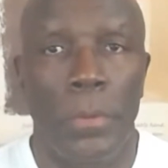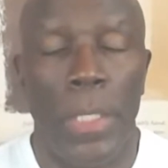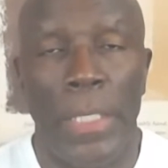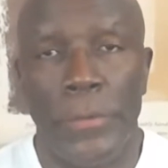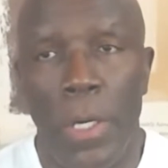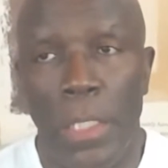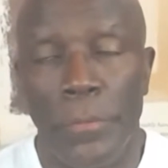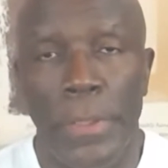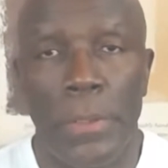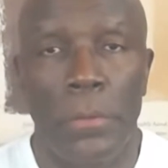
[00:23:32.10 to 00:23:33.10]
I
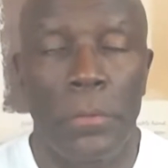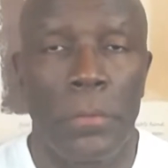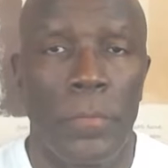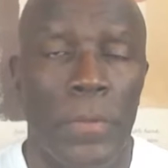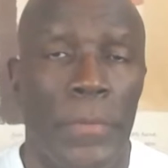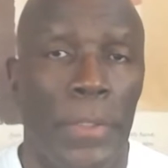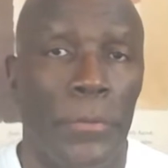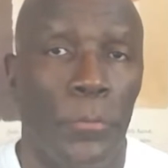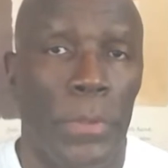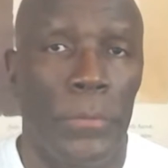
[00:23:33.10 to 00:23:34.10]
tolerate it for
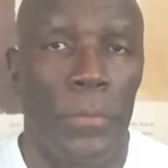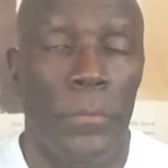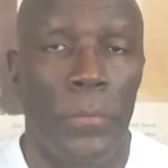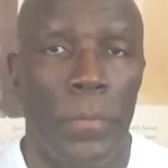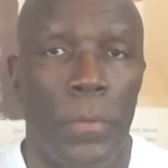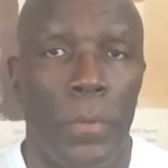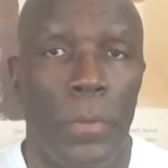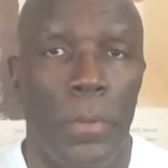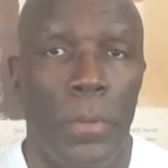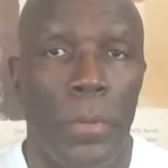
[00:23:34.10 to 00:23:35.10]
various reasons.
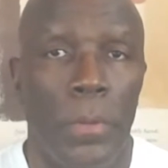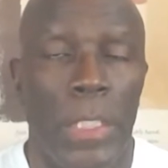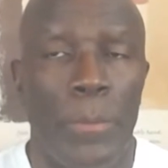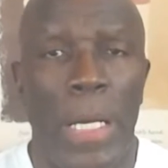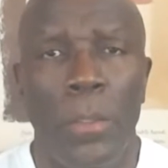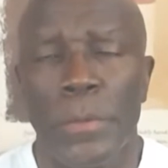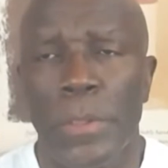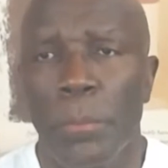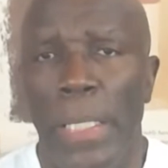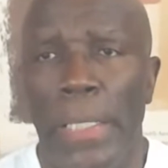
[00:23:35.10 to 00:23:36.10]
Am I the
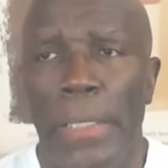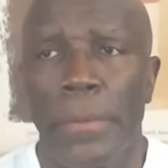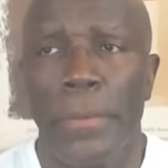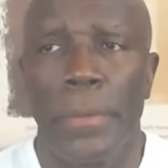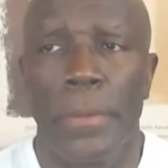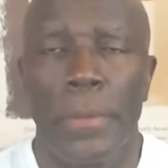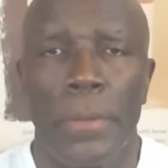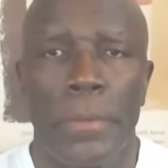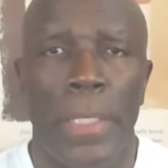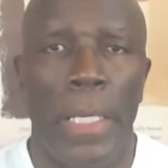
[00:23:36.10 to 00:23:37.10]
only man
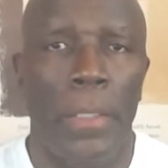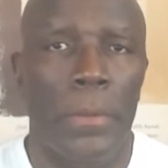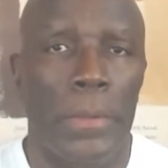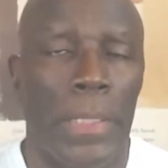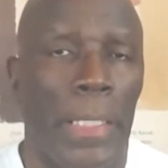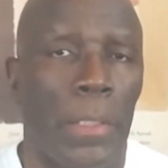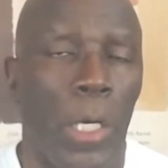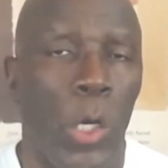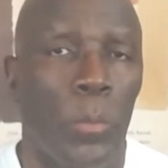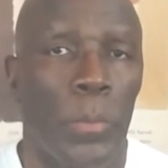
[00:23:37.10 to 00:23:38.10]
that
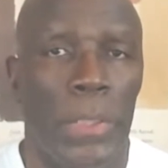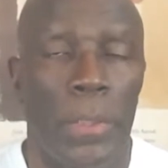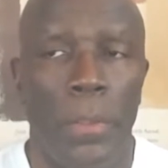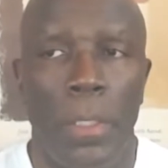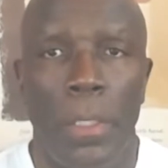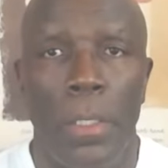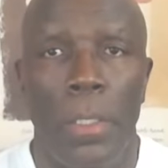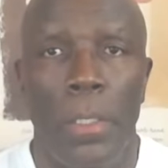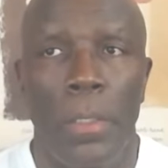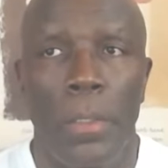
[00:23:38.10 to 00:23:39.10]
cannot admit?
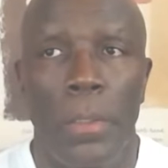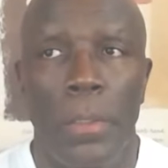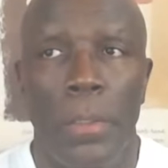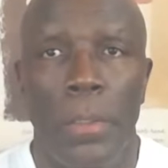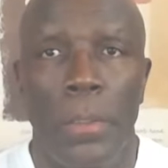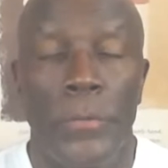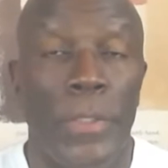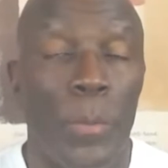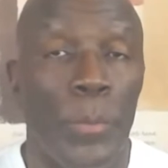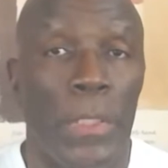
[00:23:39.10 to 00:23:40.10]

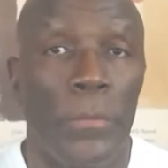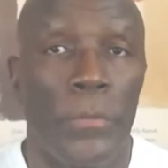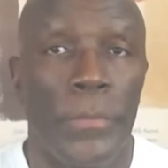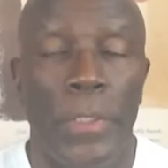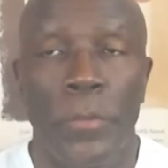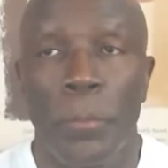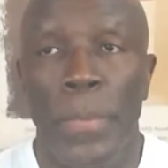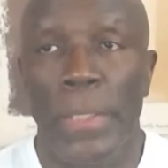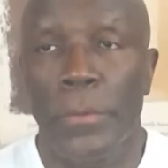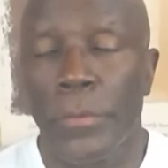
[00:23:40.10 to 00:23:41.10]
Some men say it's
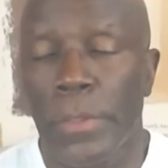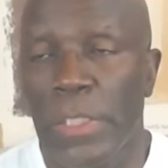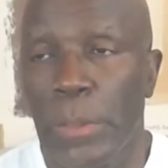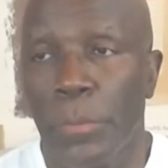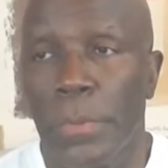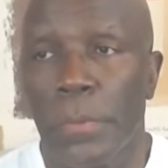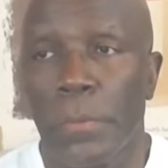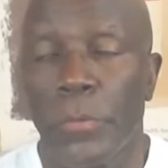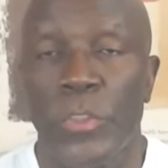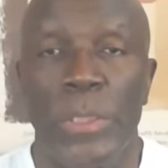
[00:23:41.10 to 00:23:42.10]
better to keep her,
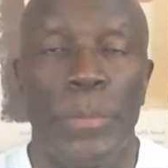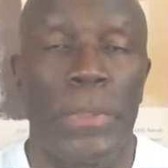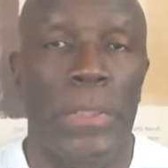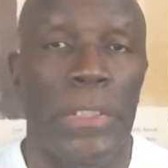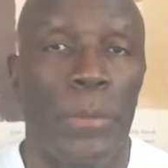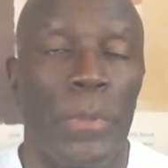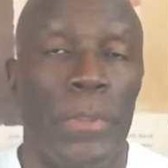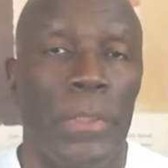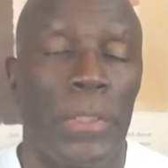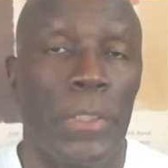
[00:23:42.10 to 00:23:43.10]
cheaper to keep her
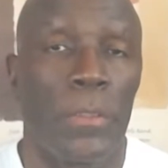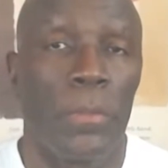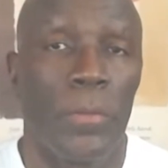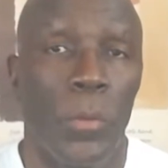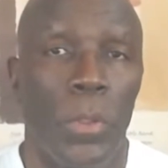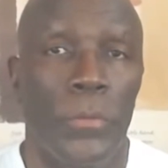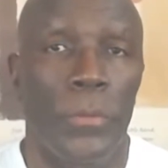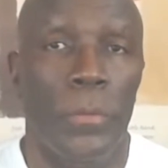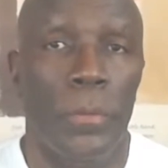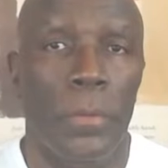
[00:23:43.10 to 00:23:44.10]
than to get a
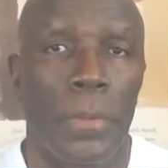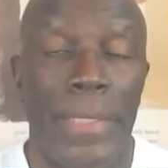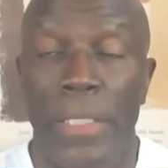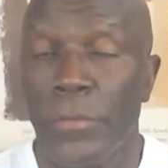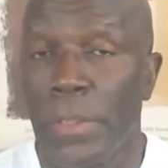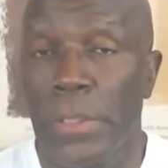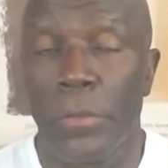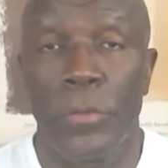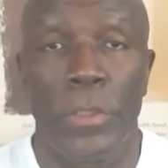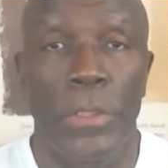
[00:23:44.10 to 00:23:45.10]
divorce. That is a
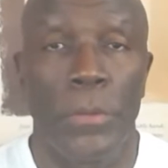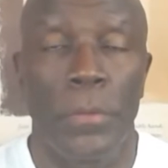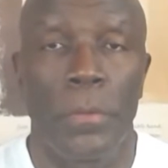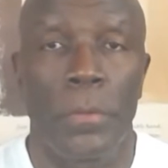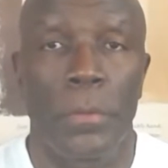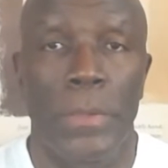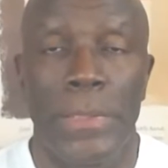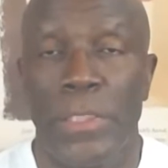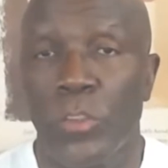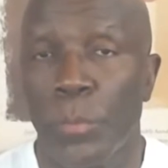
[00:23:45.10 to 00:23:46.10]
hidden tear he
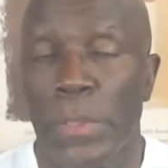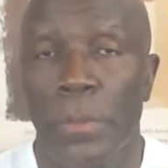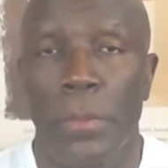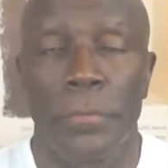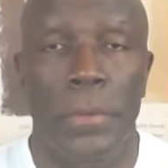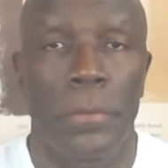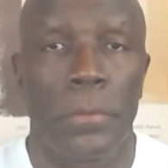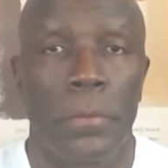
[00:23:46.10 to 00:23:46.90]
gets from a girlfriend.